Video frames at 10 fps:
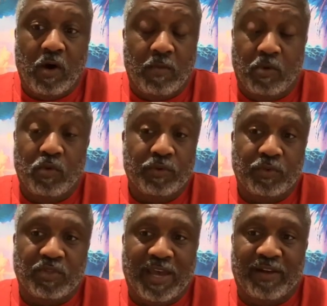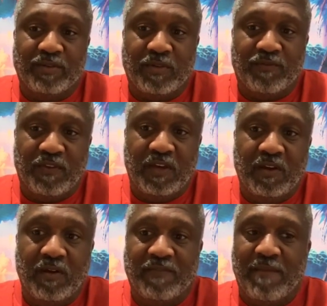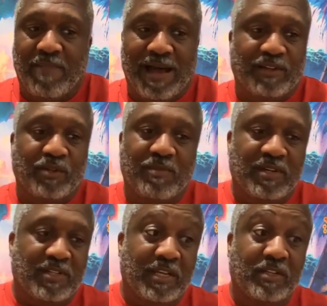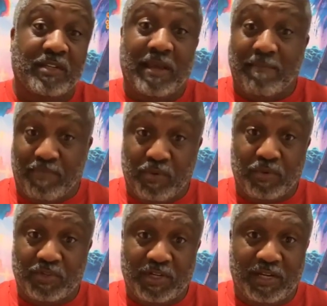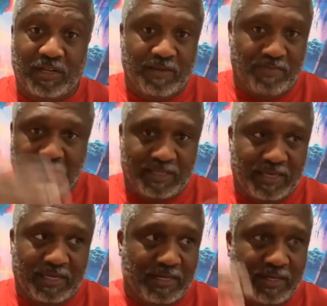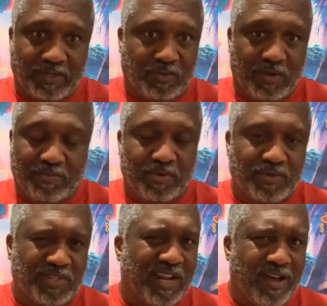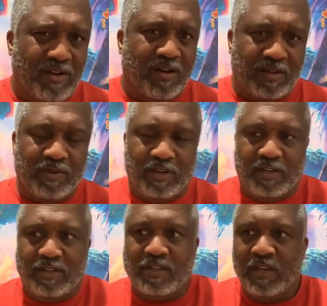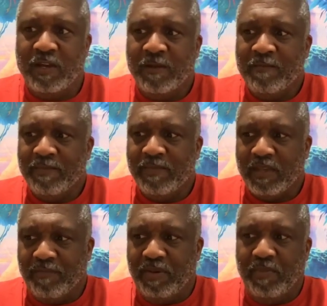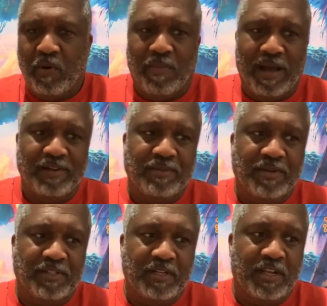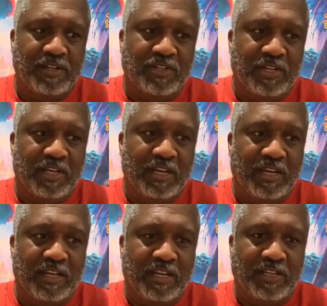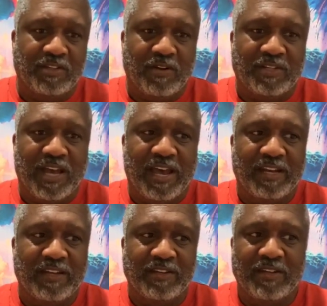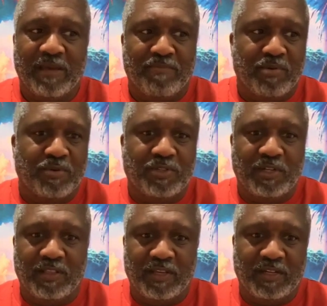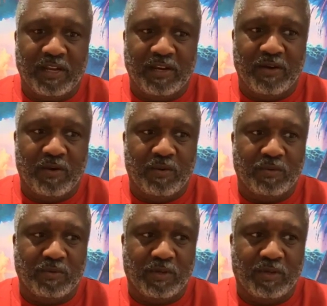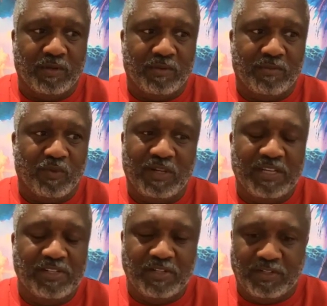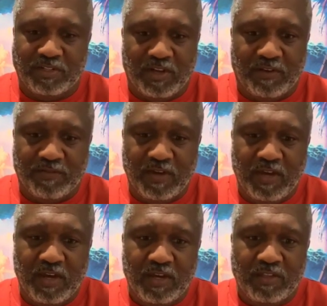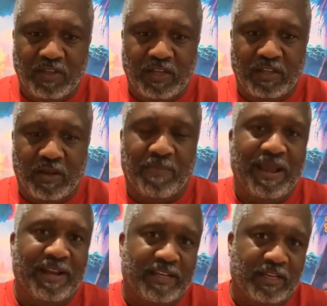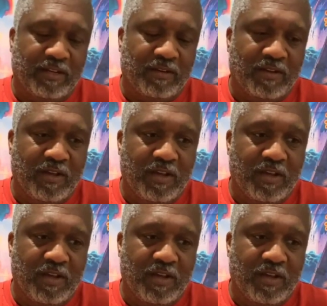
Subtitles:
going through cycles of fear. If they buy too much into that bullshit, the big thing, the Israel bullshit, I'll call it what it is. If people are buying too much into that shit and then they start tying it into that bullshit they think they know, religion and stuff, then they're panicking.